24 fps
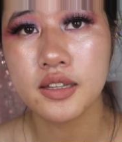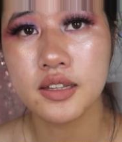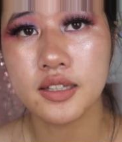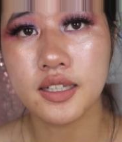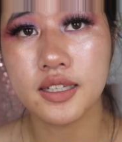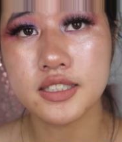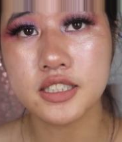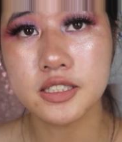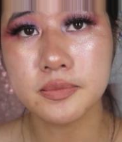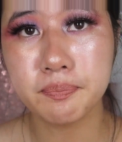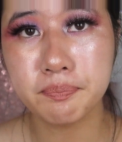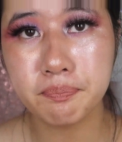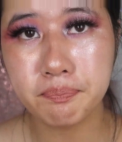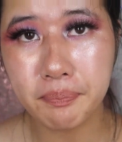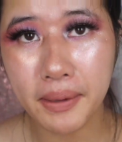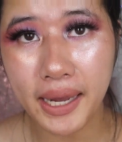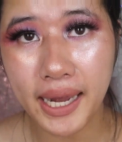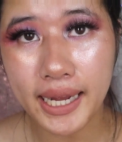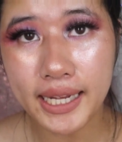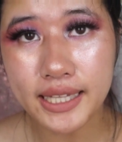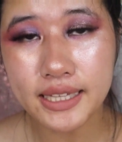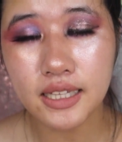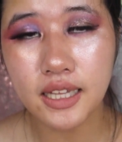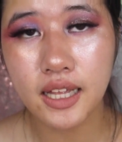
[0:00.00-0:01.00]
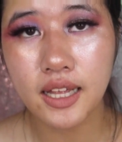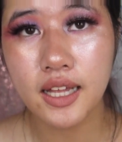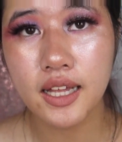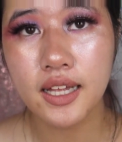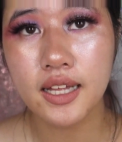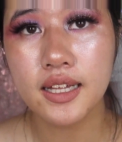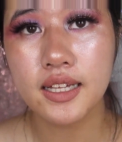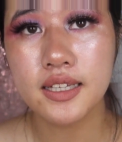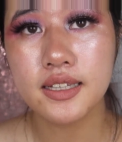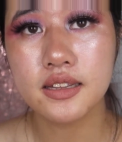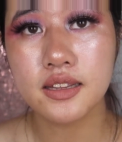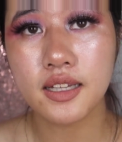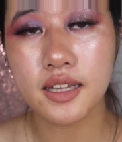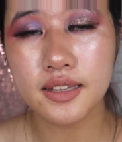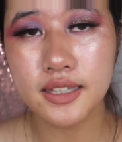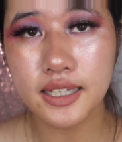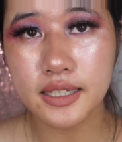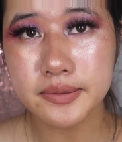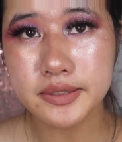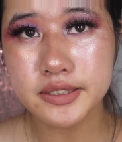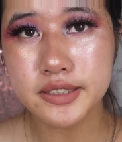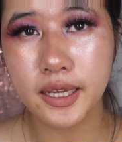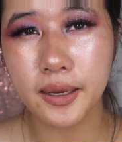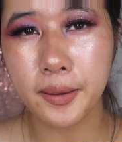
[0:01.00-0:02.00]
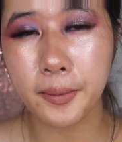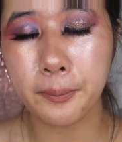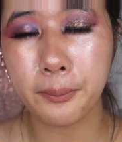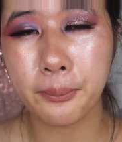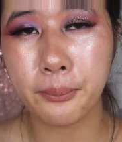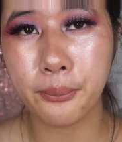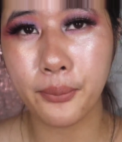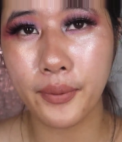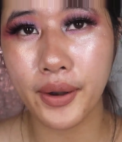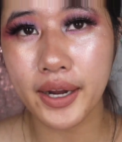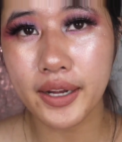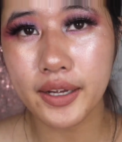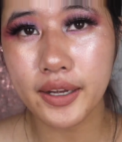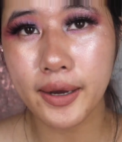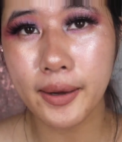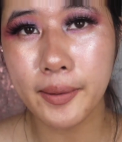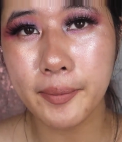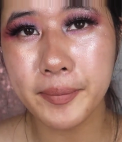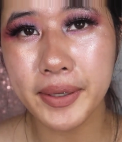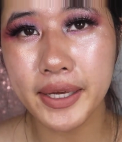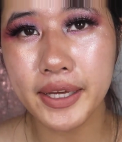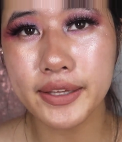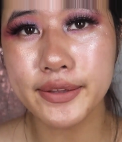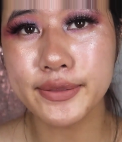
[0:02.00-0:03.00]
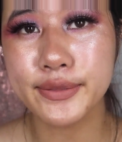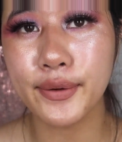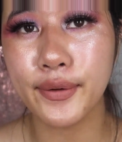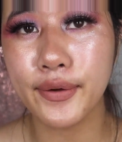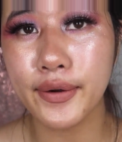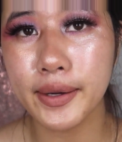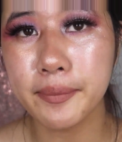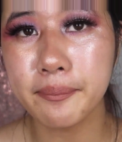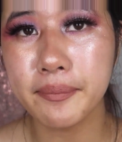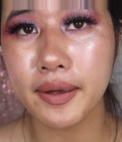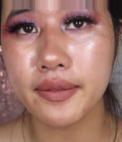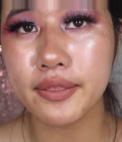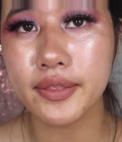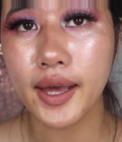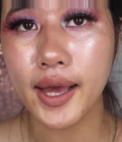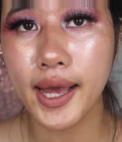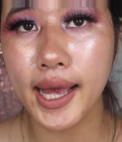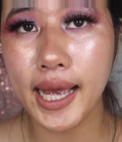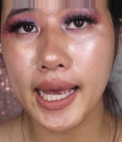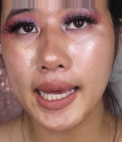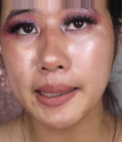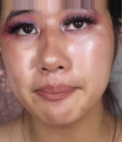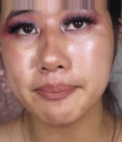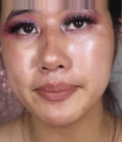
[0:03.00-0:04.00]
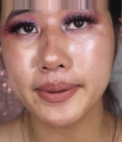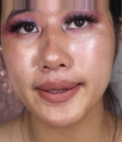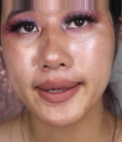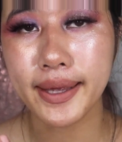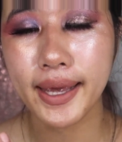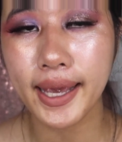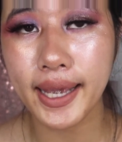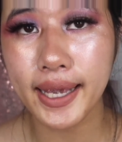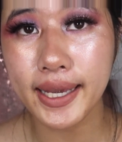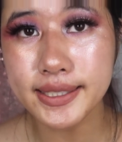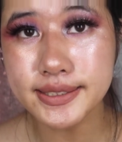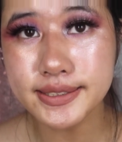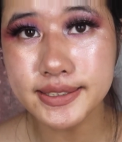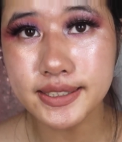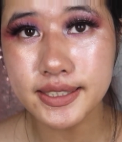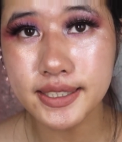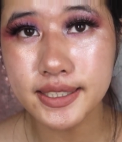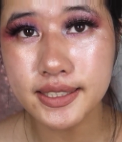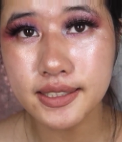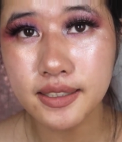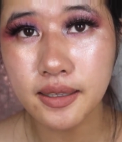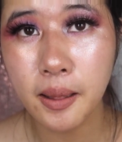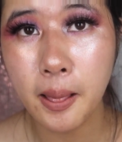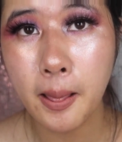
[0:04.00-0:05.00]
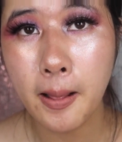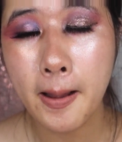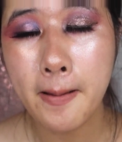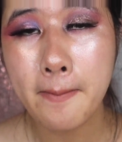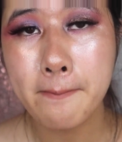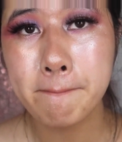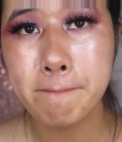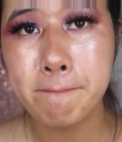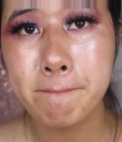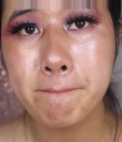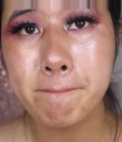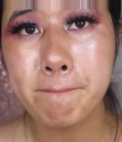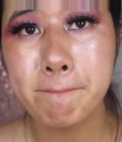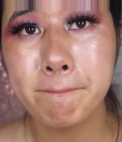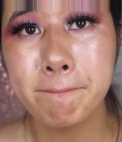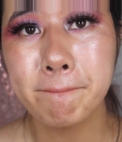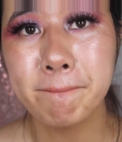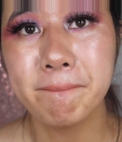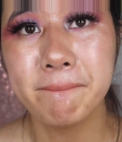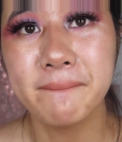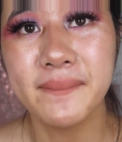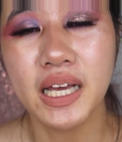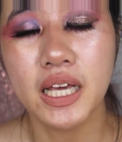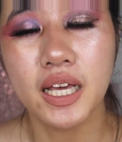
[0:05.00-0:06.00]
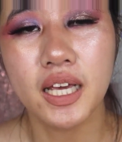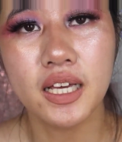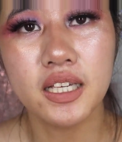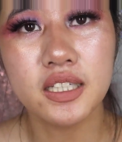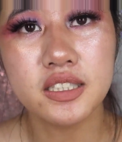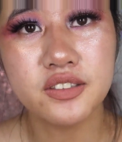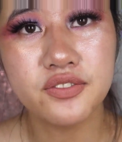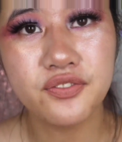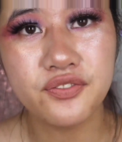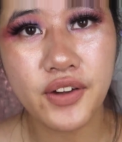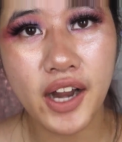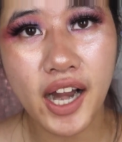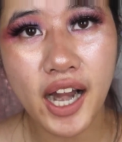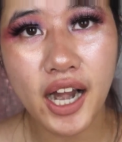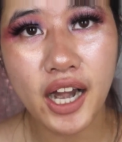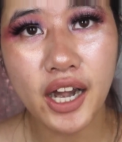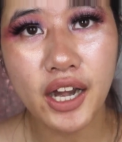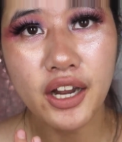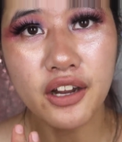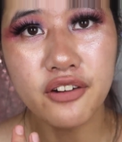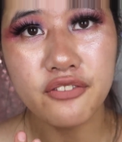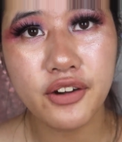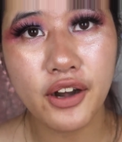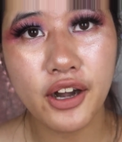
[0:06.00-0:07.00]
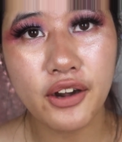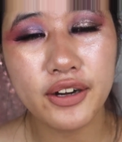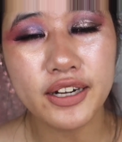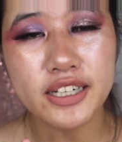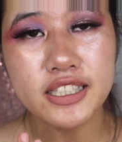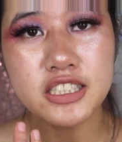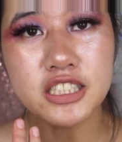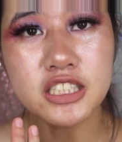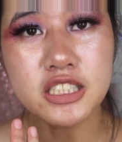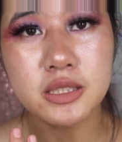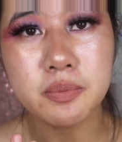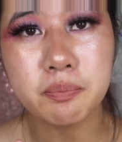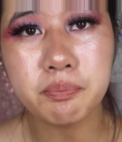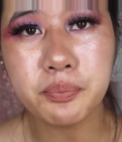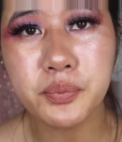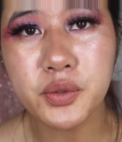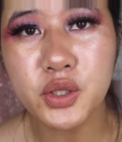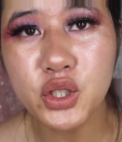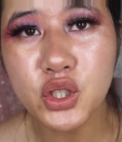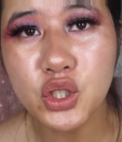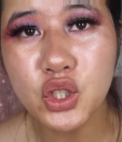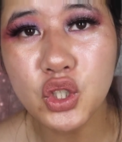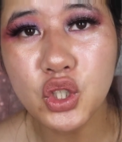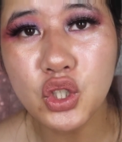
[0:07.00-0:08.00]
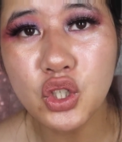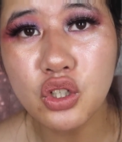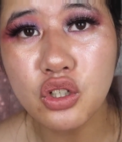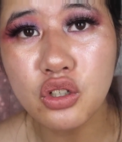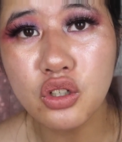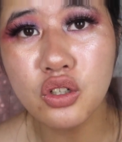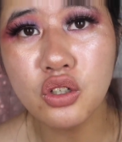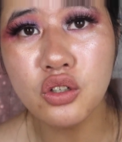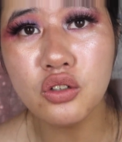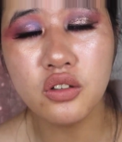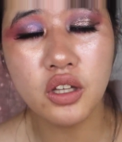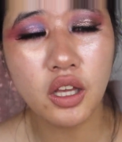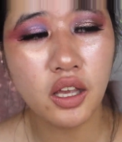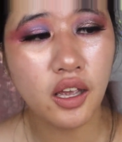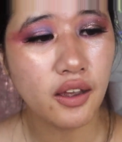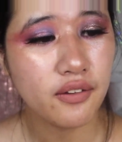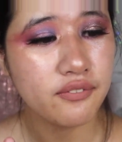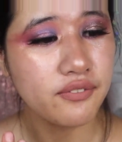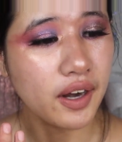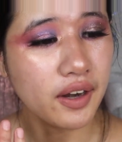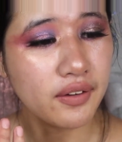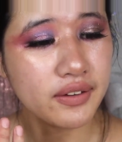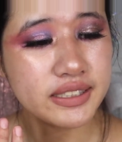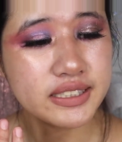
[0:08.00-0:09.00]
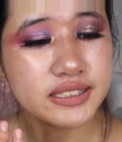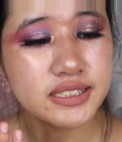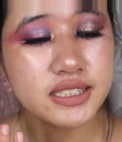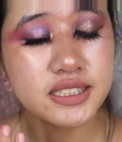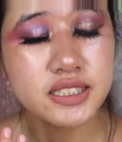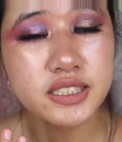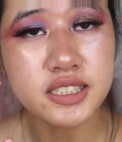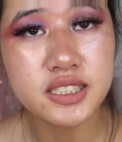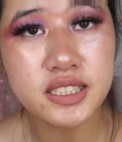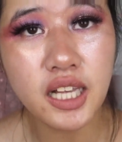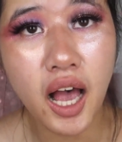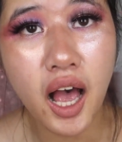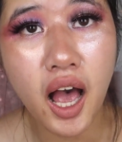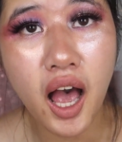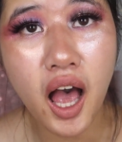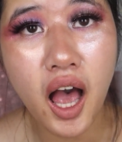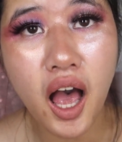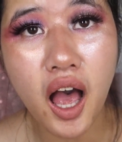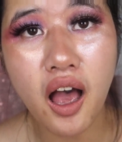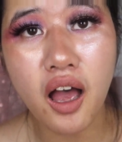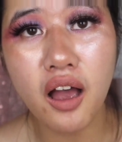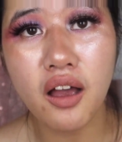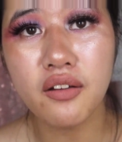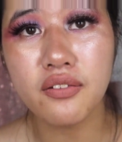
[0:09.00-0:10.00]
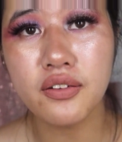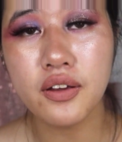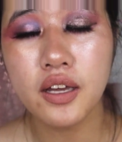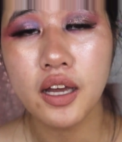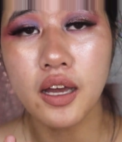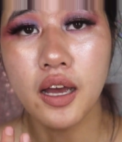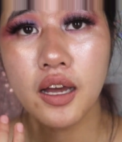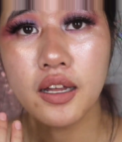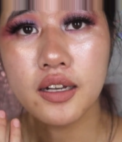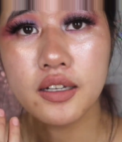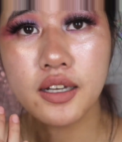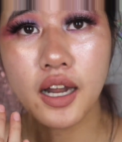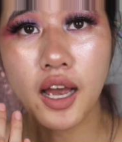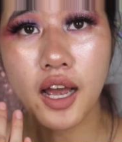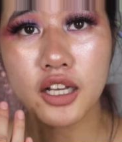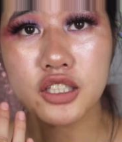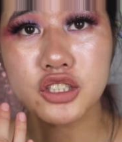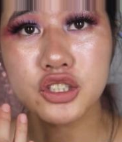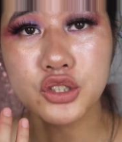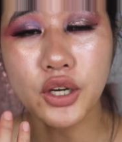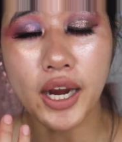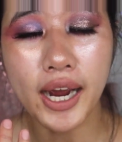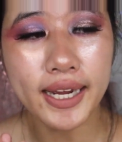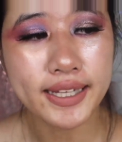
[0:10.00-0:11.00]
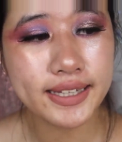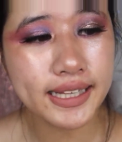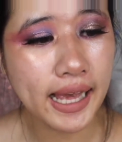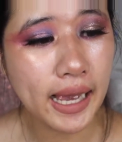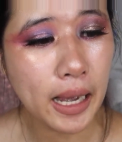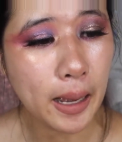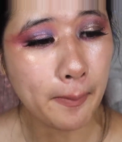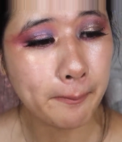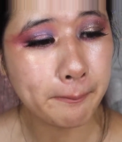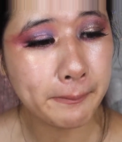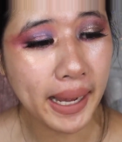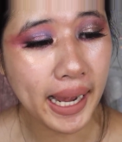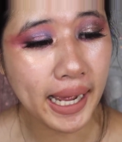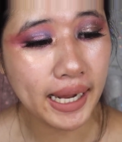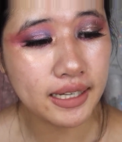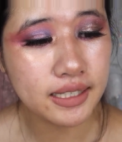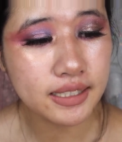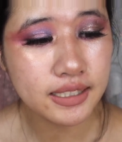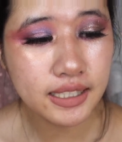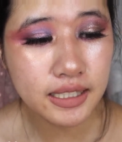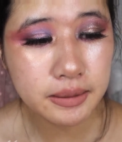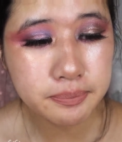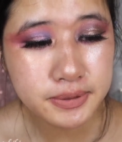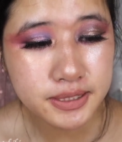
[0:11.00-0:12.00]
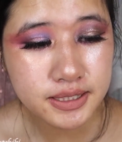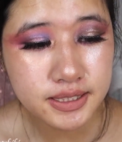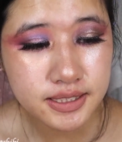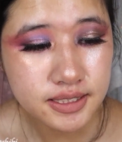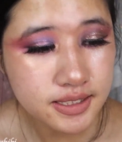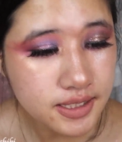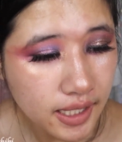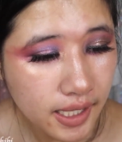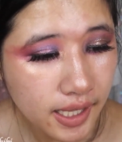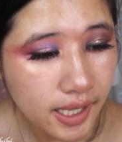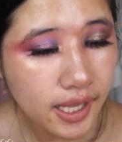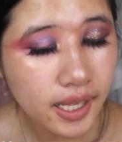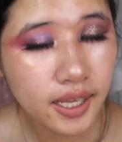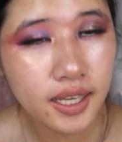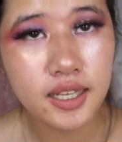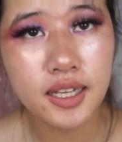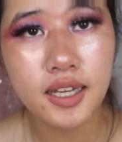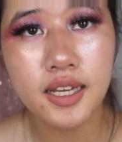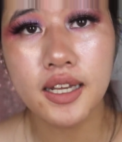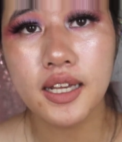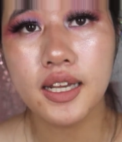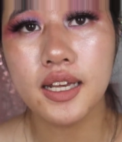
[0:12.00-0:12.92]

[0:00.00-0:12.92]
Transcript: Despite the lipstick break on me during the application, it's very, very smooth, very soft, not dry down matte lipstick.